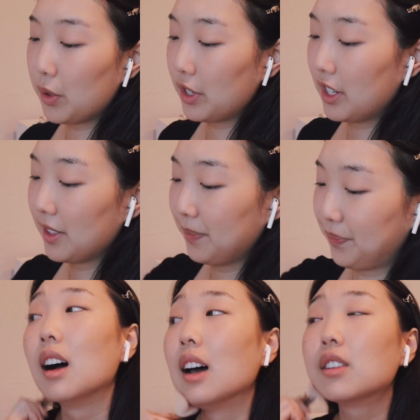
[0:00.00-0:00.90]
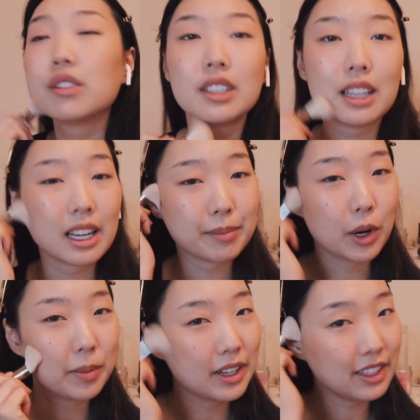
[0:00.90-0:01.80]
order, I don't really like
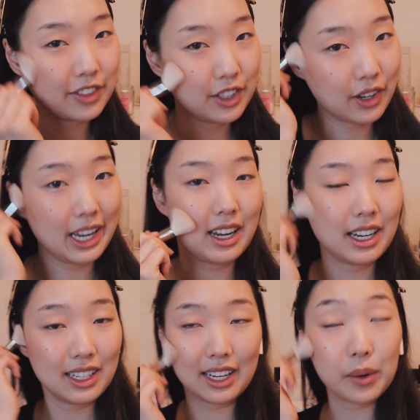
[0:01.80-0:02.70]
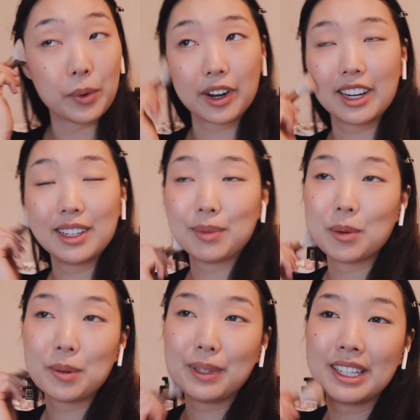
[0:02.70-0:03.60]
boba, even though I kind of like work in a
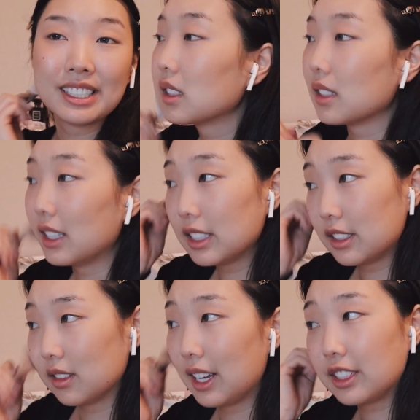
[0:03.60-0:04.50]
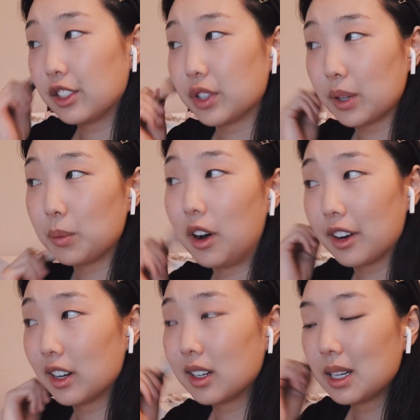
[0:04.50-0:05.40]
boba place. So I just like to drink
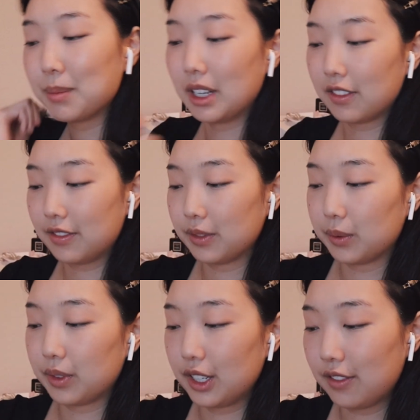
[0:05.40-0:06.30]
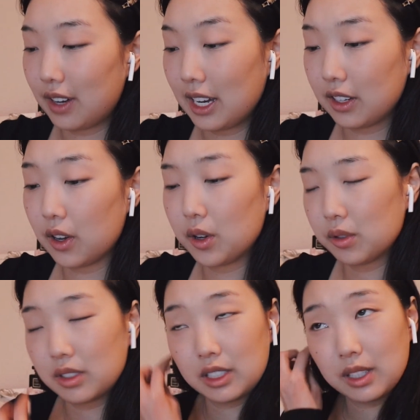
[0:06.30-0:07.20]
water. But if I
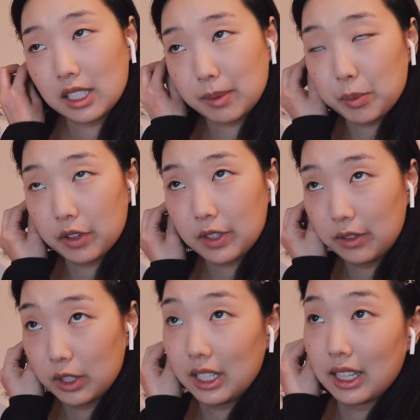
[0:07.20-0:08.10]
go, because my boyfriend really